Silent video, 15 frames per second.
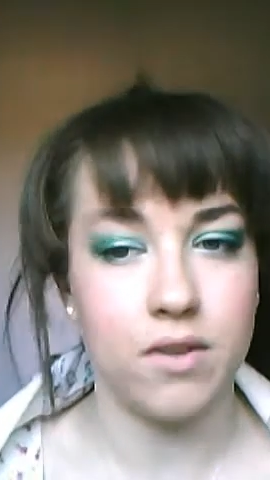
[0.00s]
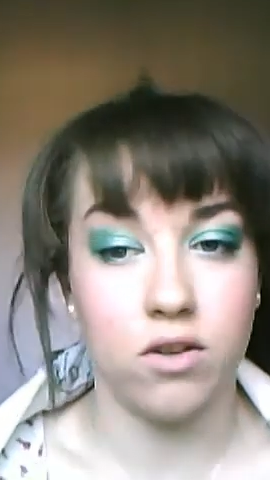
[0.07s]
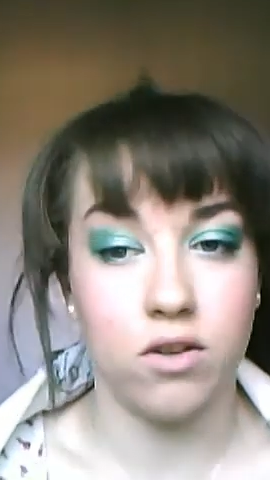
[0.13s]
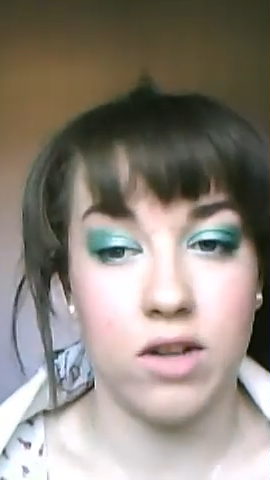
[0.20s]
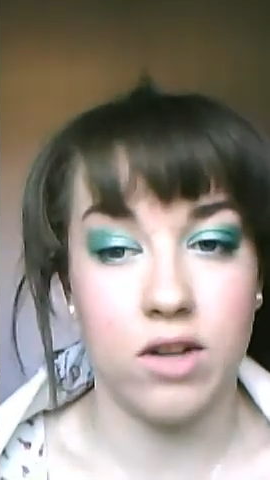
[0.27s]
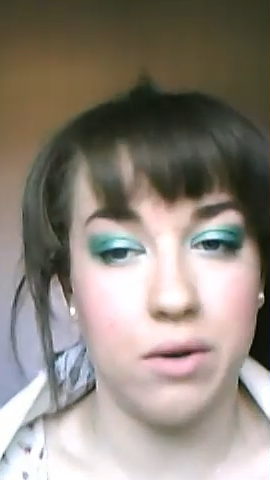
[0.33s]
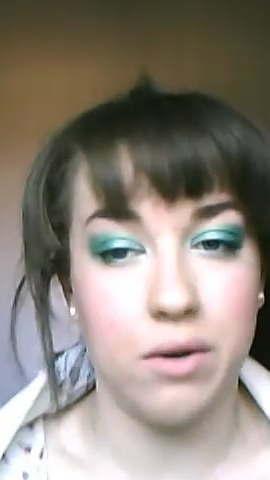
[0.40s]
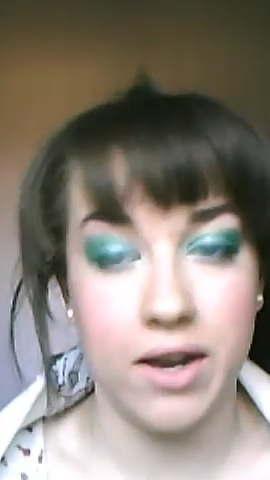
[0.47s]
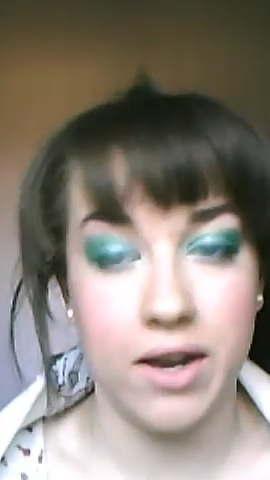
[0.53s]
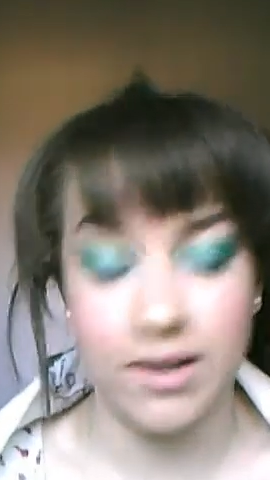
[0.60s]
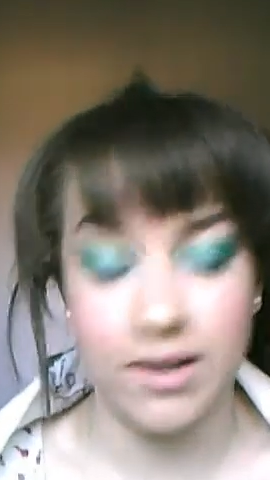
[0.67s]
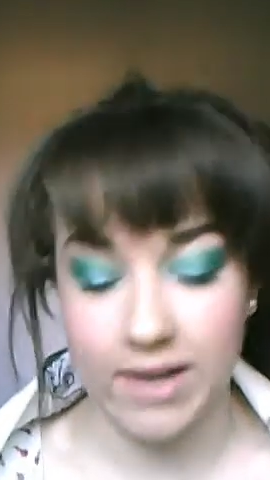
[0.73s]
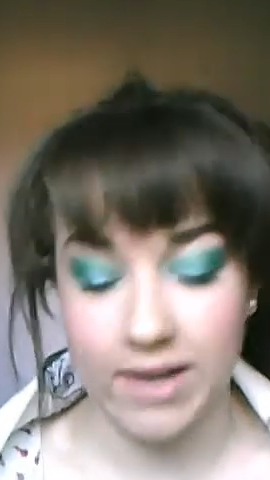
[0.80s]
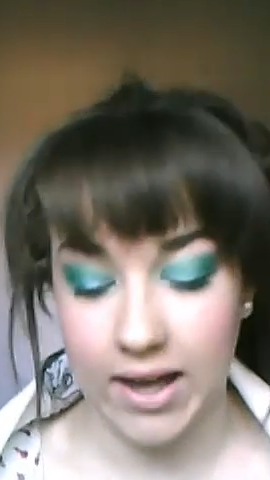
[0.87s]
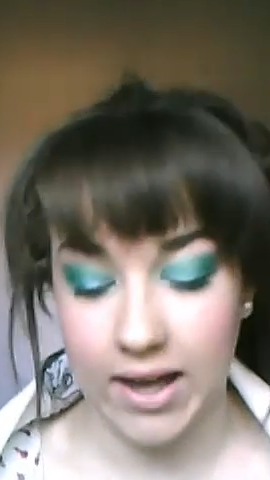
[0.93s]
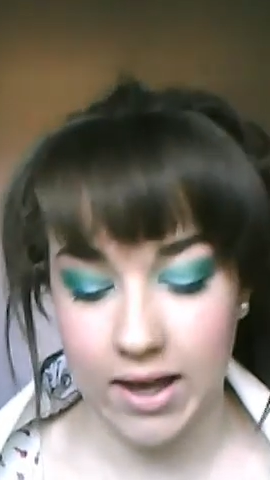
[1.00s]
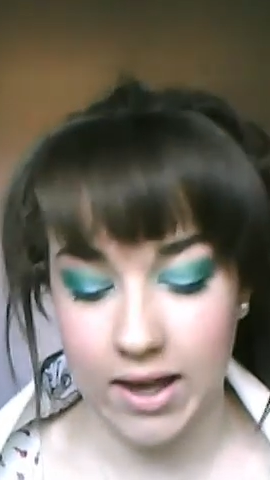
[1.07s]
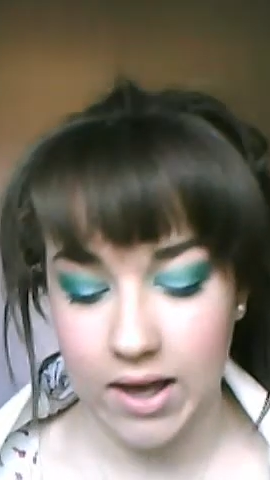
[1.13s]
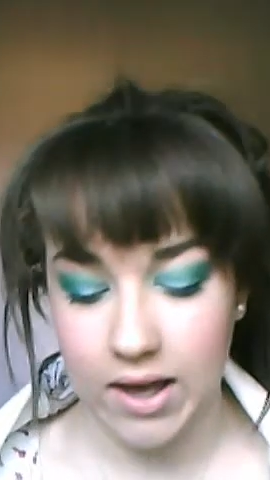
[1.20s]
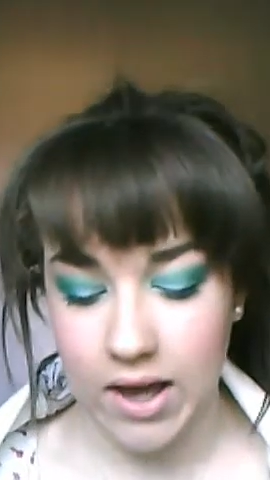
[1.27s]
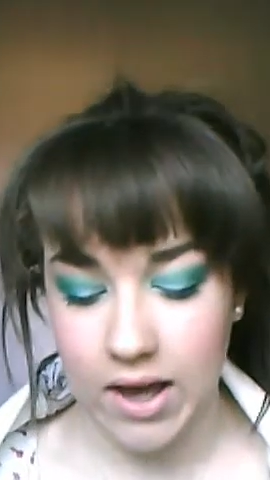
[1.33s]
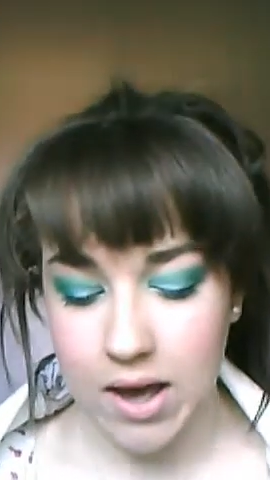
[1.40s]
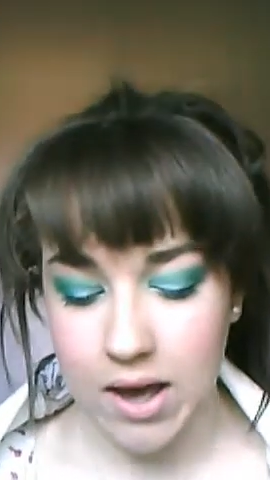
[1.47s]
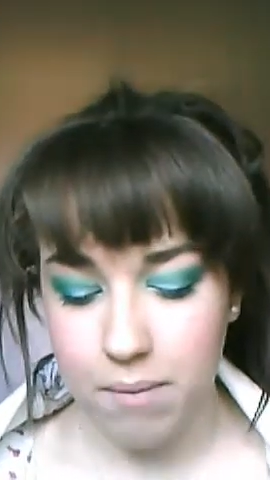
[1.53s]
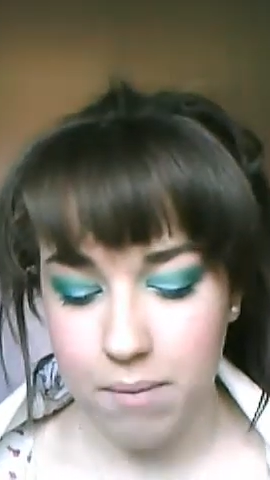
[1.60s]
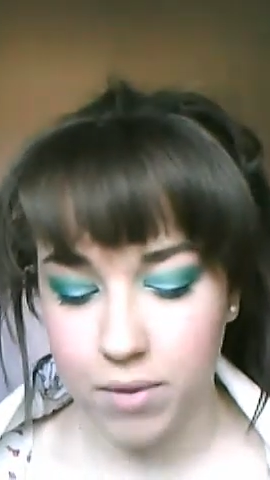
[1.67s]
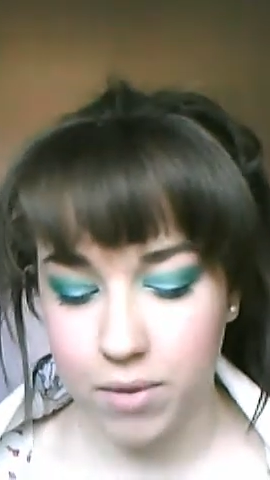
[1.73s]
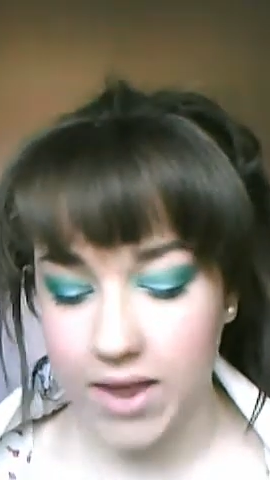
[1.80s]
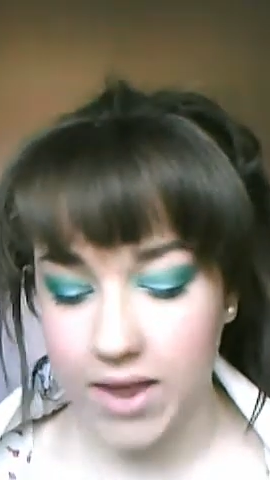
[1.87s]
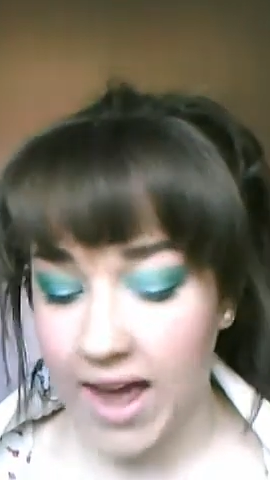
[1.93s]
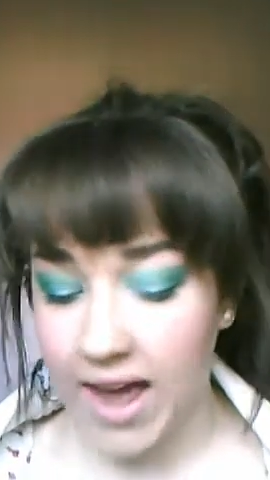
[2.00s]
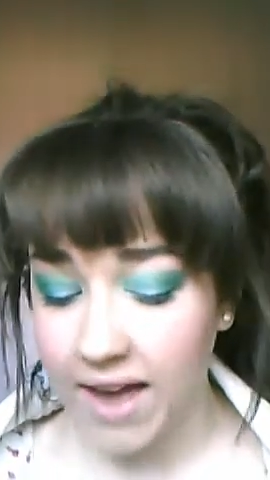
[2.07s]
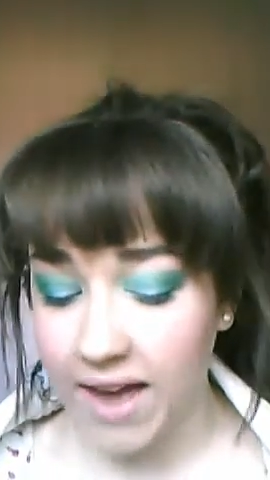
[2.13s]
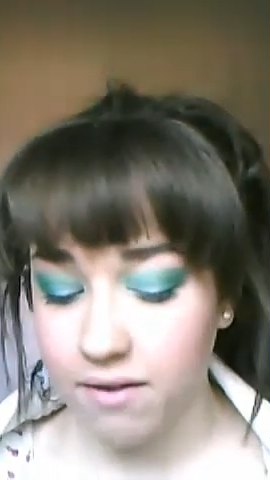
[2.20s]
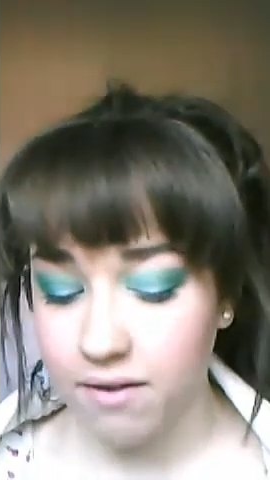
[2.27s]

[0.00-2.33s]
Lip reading: Just how I see it. But then,